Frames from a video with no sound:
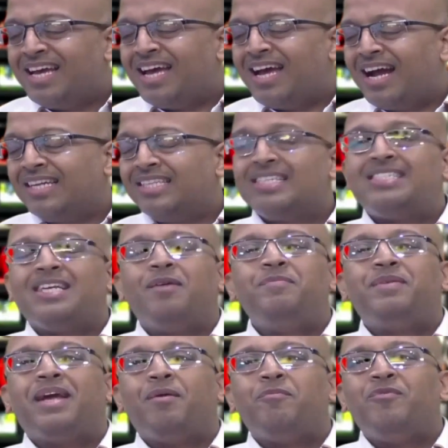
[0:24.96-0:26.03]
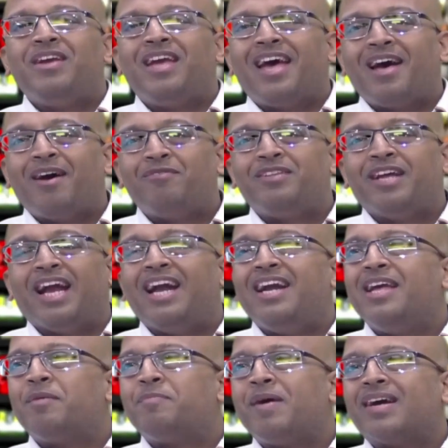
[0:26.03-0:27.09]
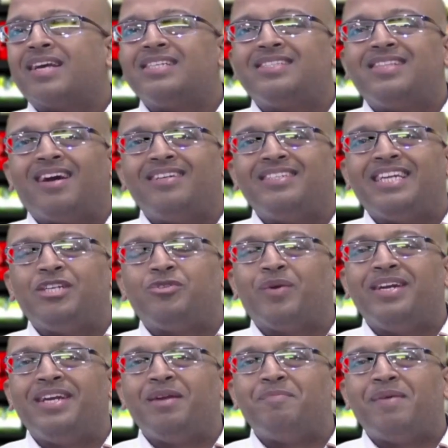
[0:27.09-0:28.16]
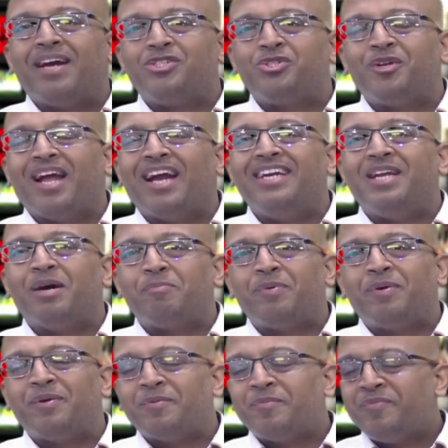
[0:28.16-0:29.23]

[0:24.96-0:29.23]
At the same time, we have the India-Pakistan T20 match lined up.